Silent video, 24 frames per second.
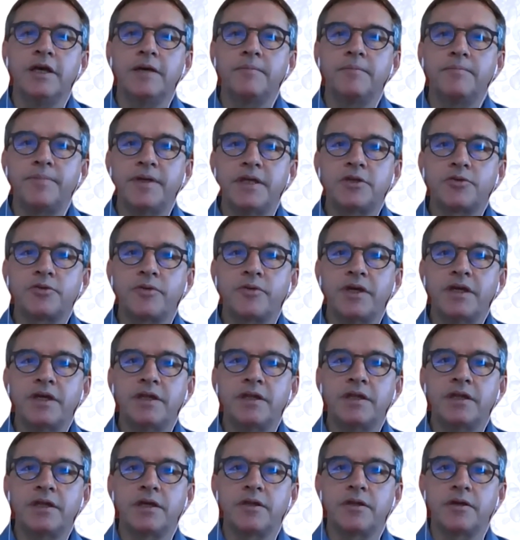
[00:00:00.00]

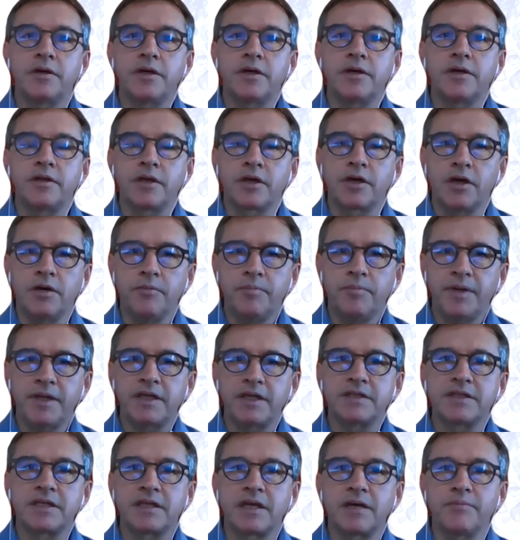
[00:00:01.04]
between the companies
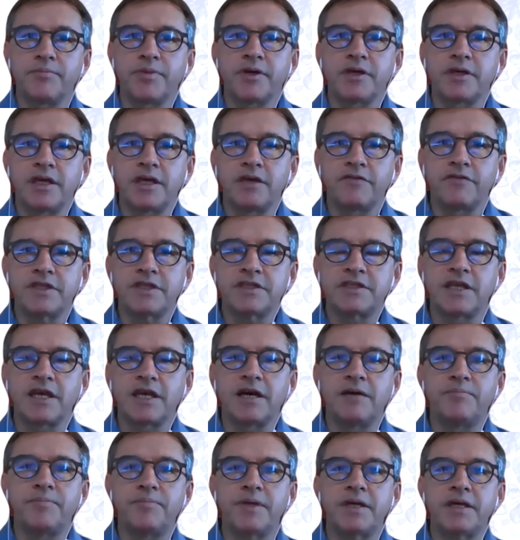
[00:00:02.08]
that are bringing these
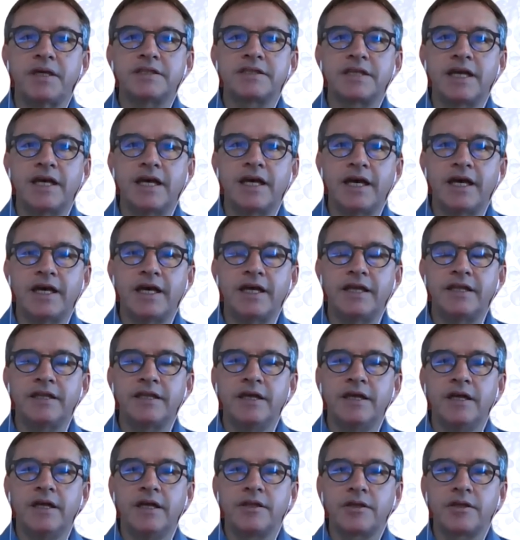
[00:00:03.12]
therapies and
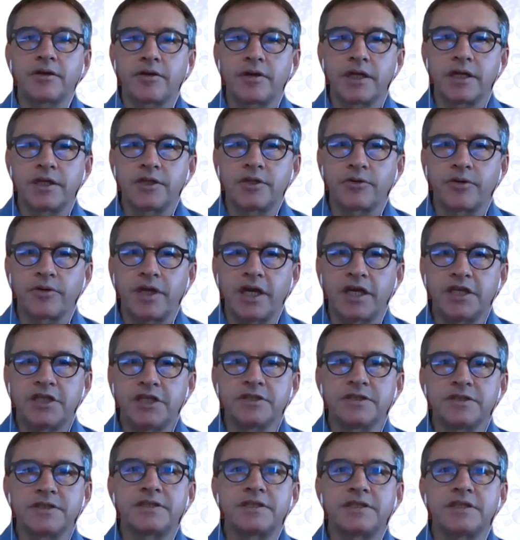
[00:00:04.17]
the regulatory
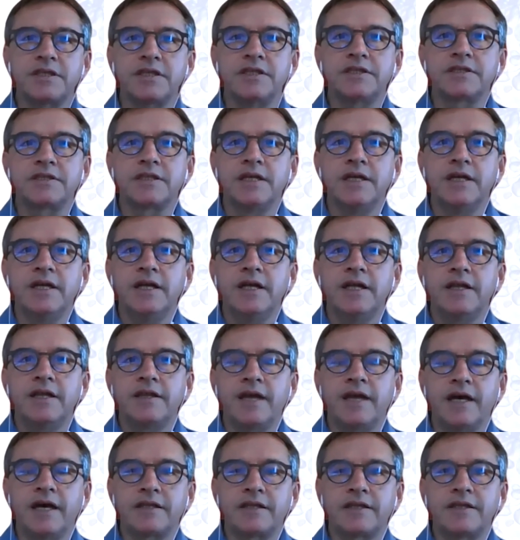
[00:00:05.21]
agencies
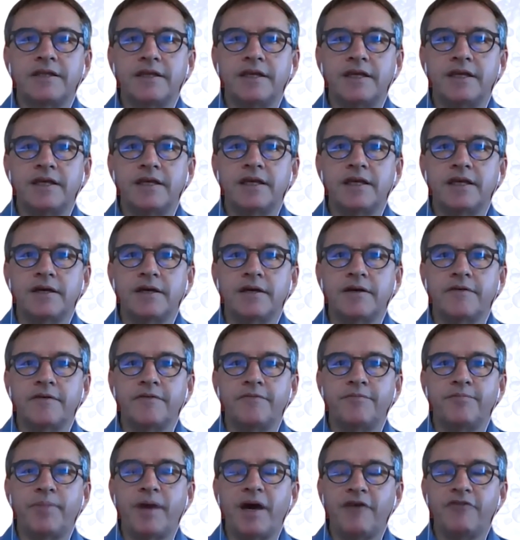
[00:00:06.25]
that the
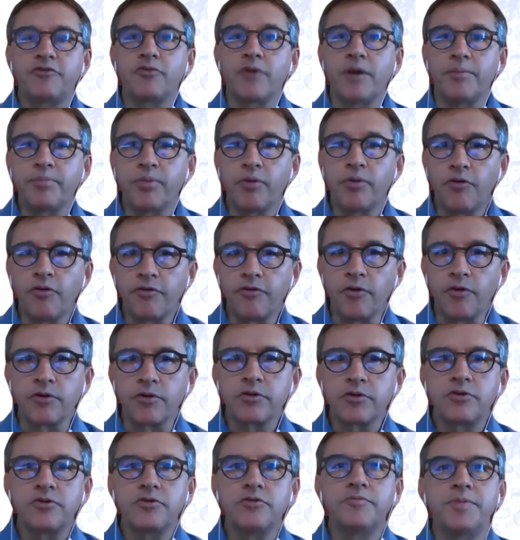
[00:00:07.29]
path to approval
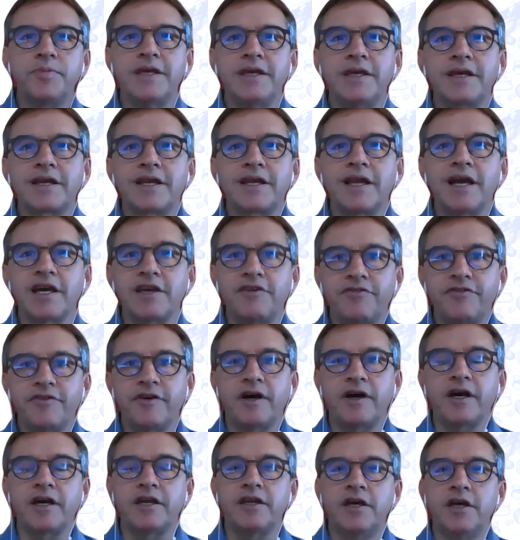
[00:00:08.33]
could be
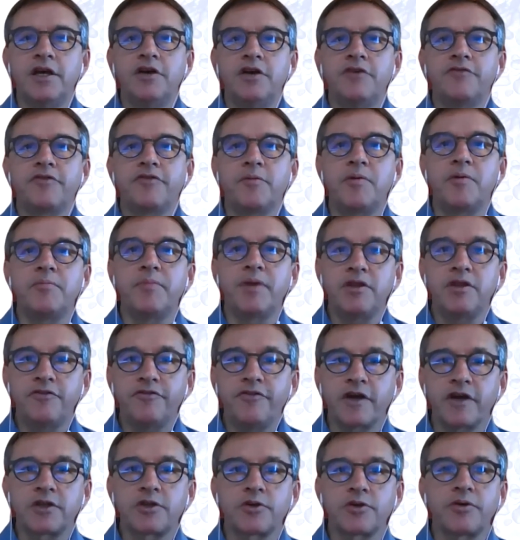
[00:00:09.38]
clarified from a
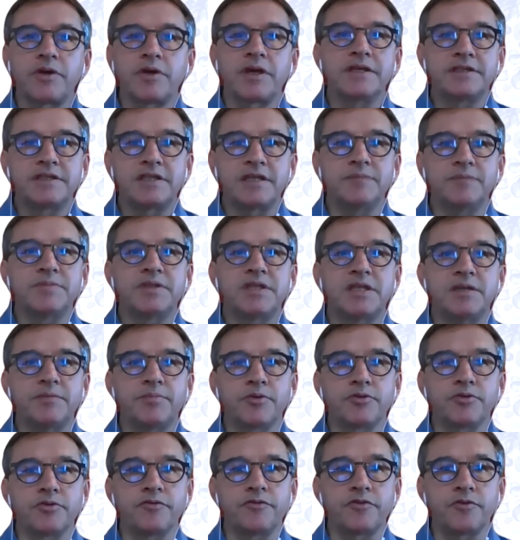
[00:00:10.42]
manufacturing and CMC
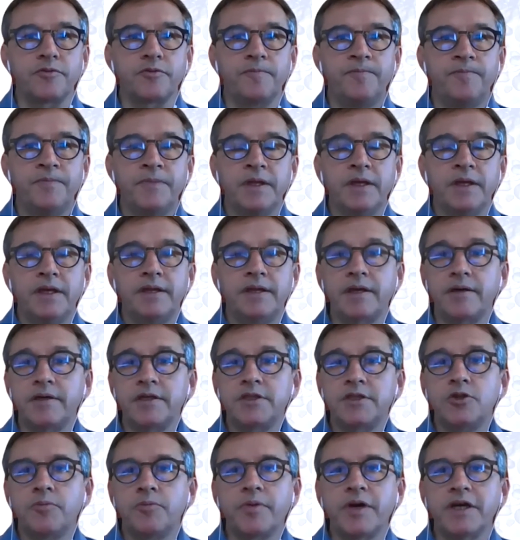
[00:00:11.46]
point of view. There is
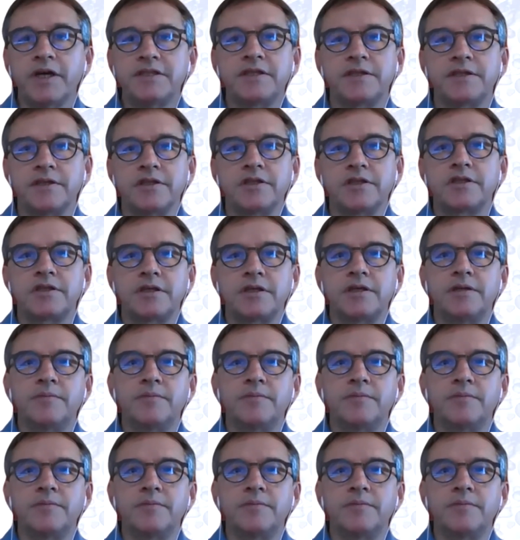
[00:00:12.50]
no precedent in